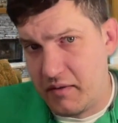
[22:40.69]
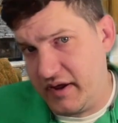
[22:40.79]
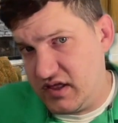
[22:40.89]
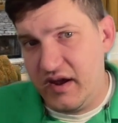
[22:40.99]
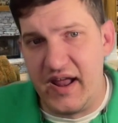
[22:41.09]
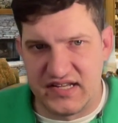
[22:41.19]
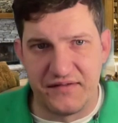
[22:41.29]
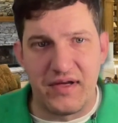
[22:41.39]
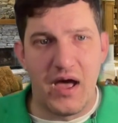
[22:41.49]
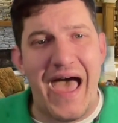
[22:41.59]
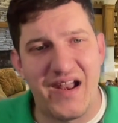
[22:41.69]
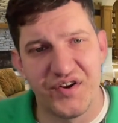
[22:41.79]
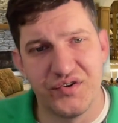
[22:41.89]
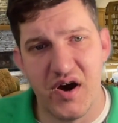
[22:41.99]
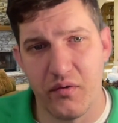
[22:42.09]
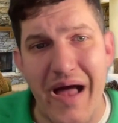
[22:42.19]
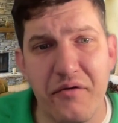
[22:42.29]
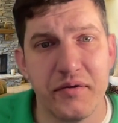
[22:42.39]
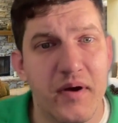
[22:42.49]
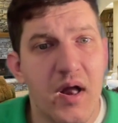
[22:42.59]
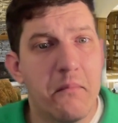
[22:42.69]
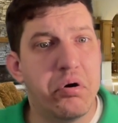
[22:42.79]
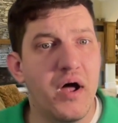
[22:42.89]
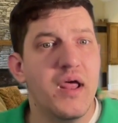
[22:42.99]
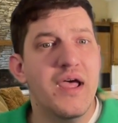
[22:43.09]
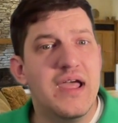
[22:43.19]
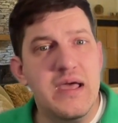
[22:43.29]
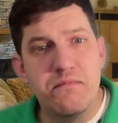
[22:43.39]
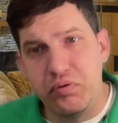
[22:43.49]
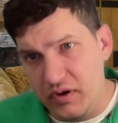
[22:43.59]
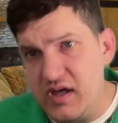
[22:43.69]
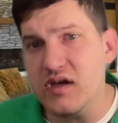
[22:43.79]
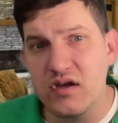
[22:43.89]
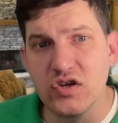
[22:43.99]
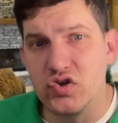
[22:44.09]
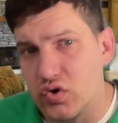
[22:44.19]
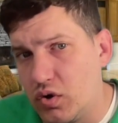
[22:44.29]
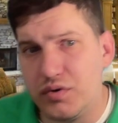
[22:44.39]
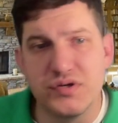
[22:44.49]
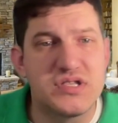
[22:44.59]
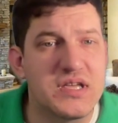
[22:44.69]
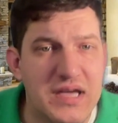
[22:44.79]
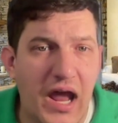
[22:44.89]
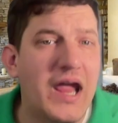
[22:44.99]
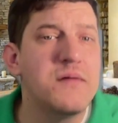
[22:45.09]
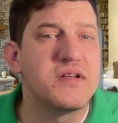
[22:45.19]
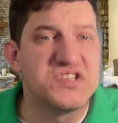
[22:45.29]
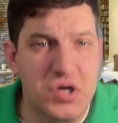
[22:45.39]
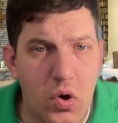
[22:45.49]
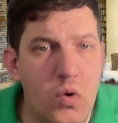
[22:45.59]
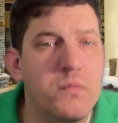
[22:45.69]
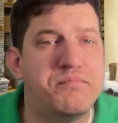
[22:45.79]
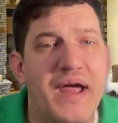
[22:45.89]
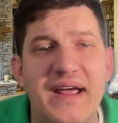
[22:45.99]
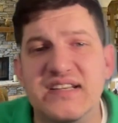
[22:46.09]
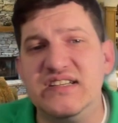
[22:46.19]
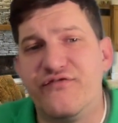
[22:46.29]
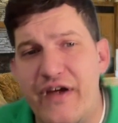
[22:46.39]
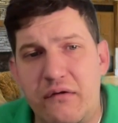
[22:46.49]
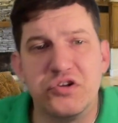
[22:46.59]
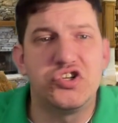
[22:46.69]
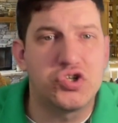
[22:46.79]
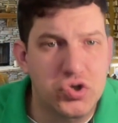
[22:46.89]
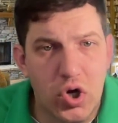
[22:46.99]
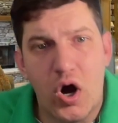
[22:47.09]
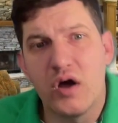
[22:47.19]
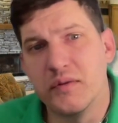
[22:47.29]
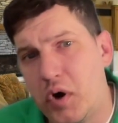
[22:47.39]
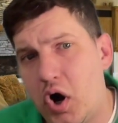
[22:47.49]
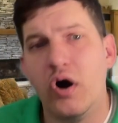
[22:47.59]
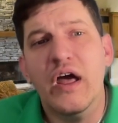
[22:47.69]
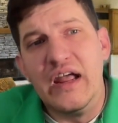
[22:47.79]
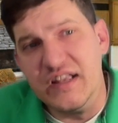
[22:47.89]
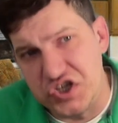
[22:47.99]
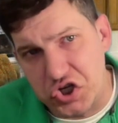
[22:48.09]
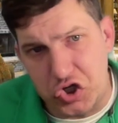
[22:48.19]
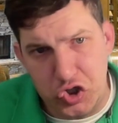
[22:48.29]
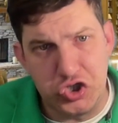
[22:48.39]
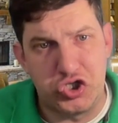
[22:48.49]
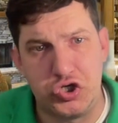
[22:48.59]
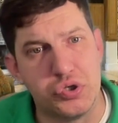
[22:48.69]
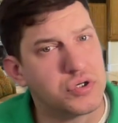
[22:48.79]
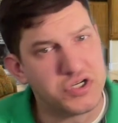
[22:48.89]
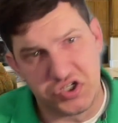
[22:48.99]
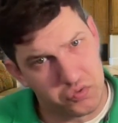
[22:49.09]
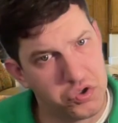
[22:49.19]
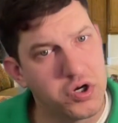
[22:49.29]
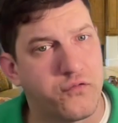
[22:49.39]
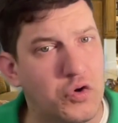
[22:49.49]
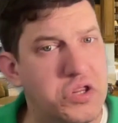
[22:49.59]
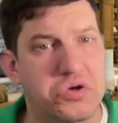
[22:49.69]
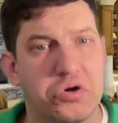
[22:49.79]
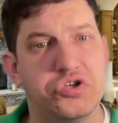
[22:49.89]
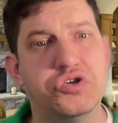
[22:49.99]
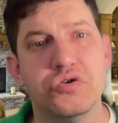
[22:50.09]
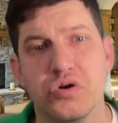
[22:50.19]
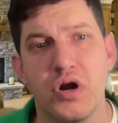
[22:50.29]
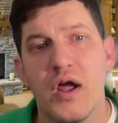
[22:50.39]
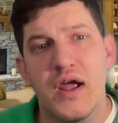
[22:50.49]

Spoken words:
Knicks have added a lot around him, but he controls the game at his own pace. He's very strong on the ball. He's a good shooter. He's a real good free throw shooter.